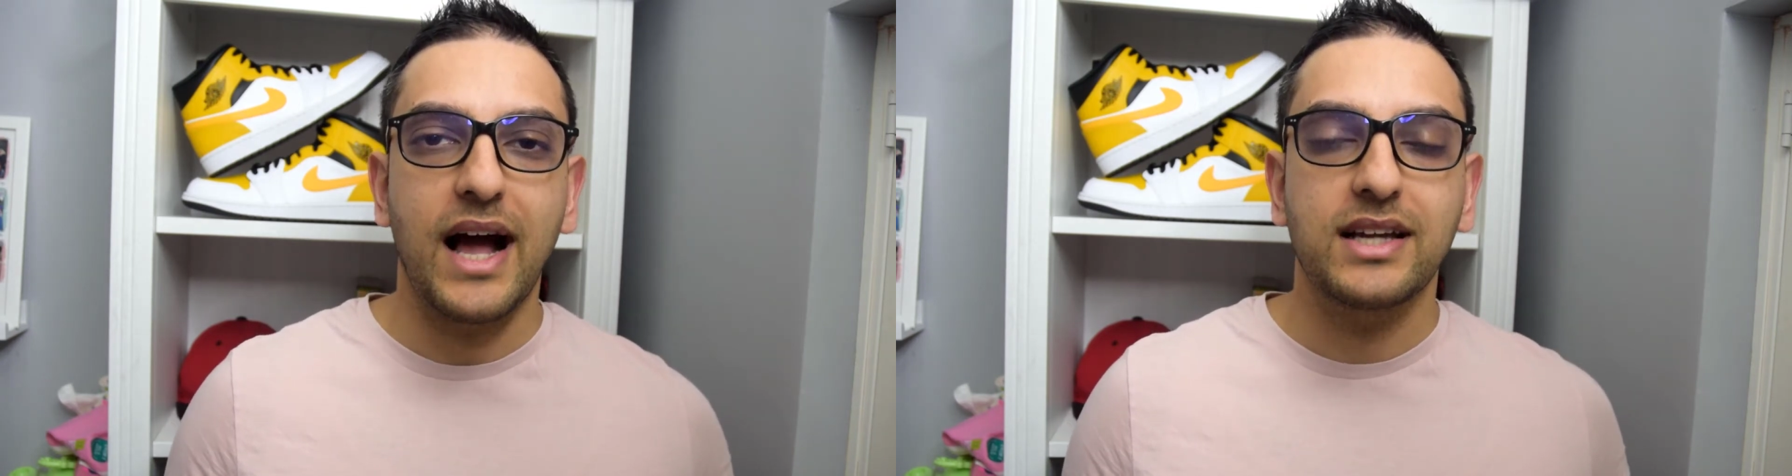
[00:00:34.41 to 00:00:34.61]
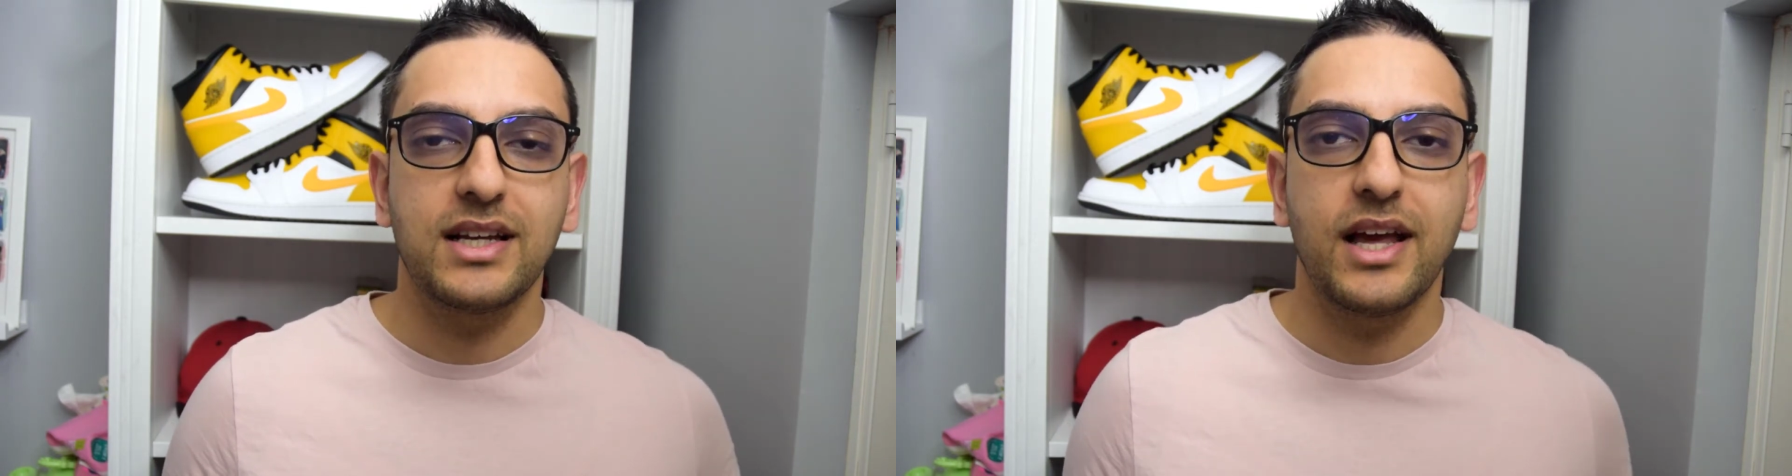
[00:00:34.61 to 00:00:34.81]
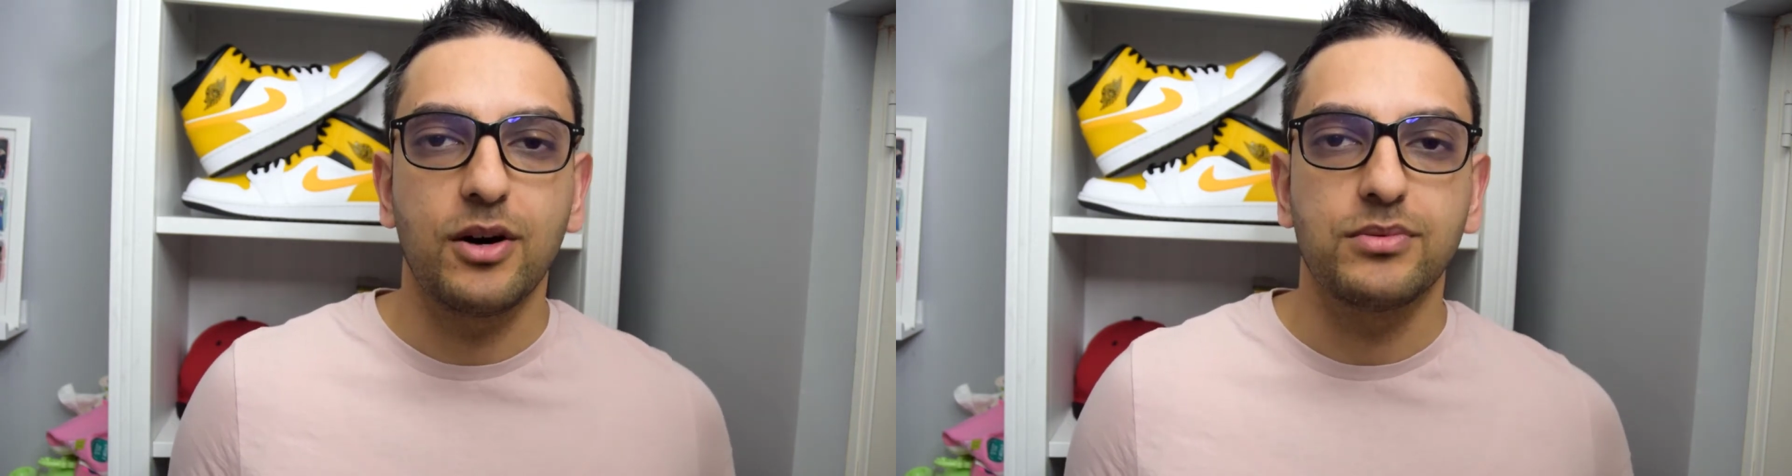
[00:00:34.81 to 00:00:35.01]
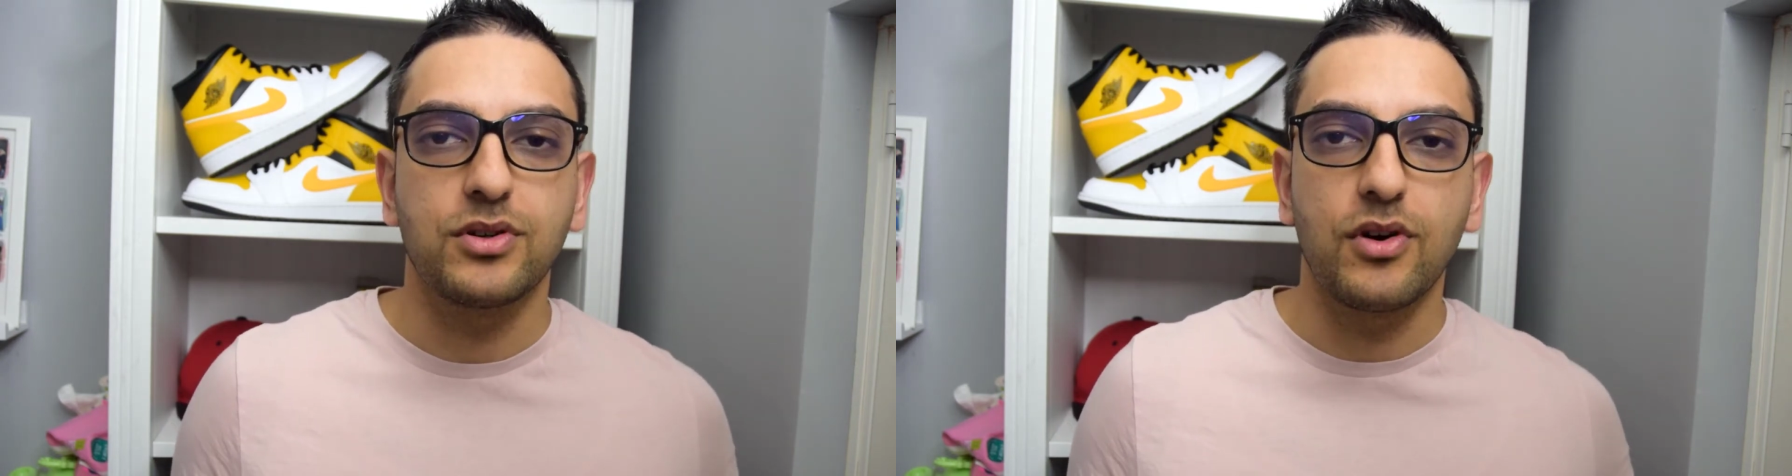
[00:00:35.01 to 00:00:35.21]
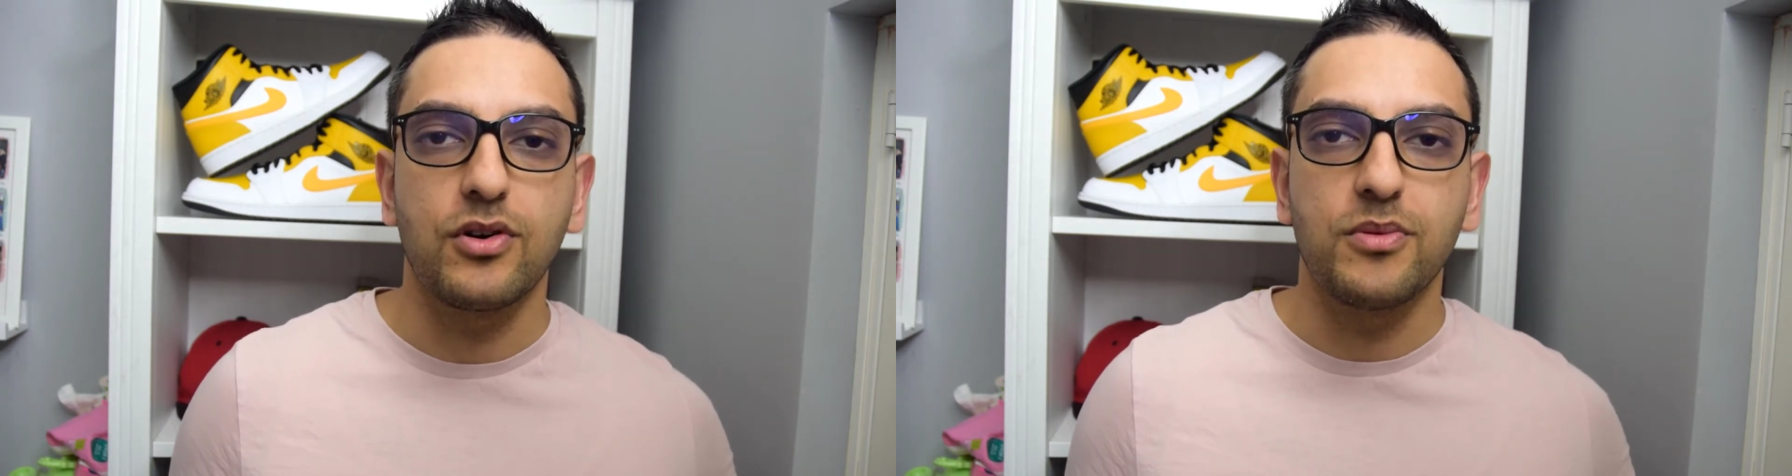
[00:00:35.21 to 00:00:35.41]
actually help to
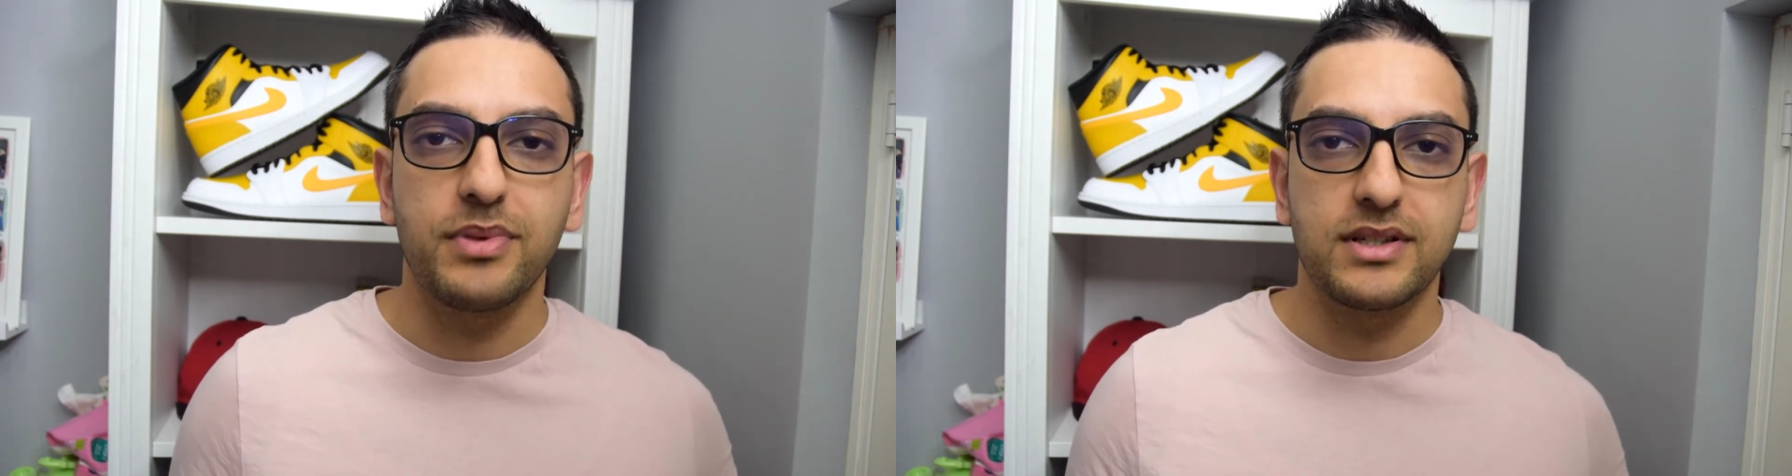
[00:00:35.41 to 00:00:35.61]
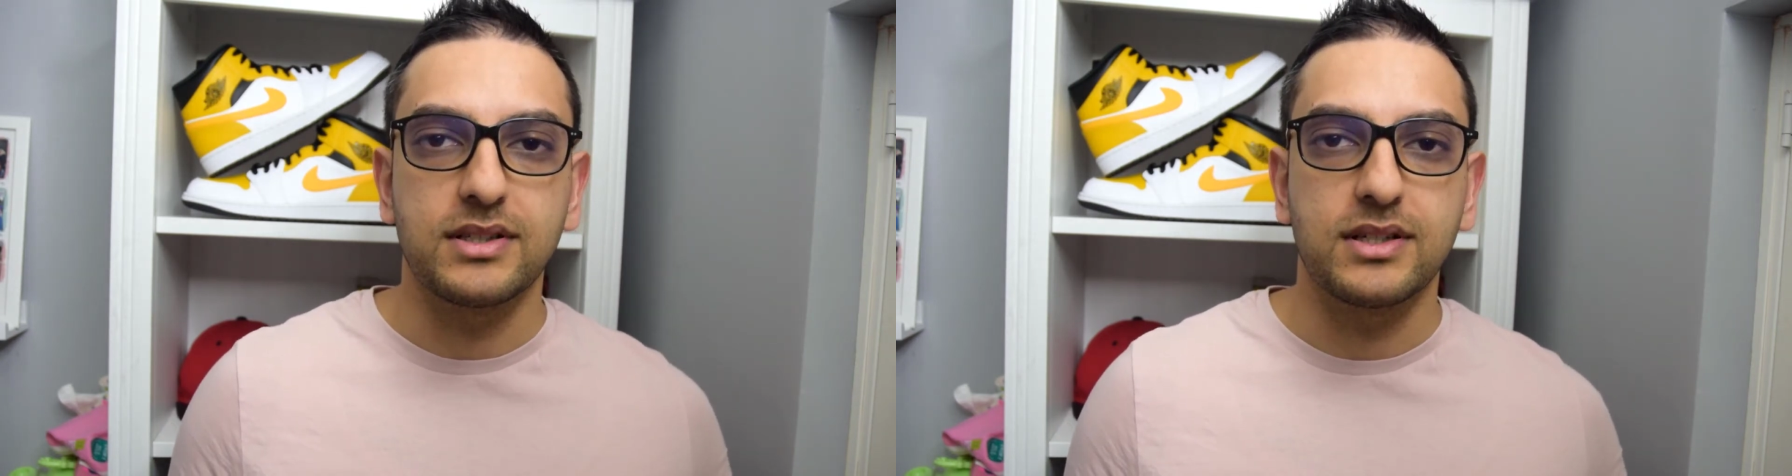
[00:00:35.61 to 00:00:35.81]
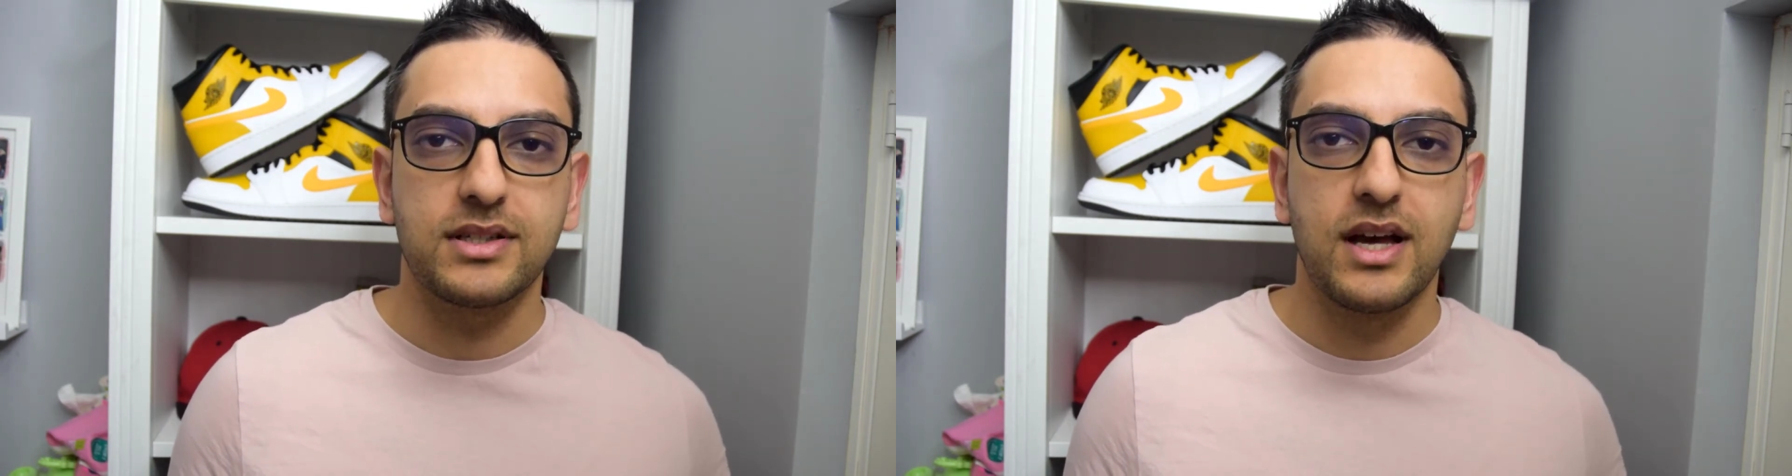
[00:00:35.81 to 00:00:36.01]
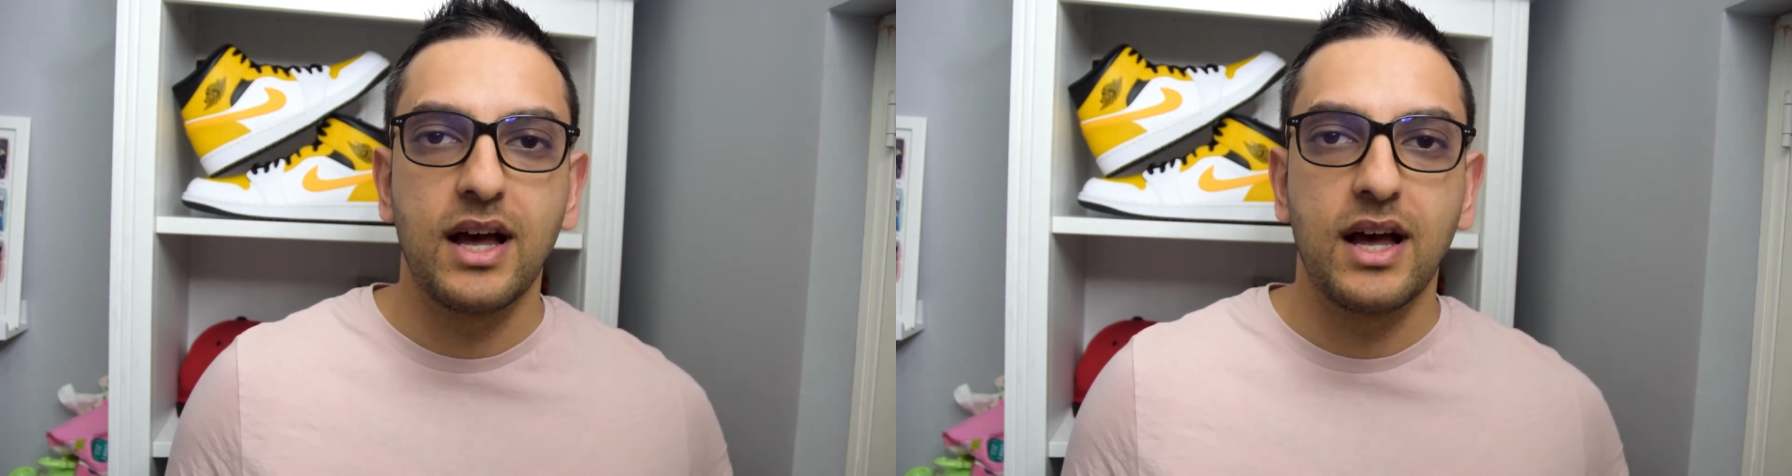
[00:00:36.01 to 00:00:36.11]
grow your business?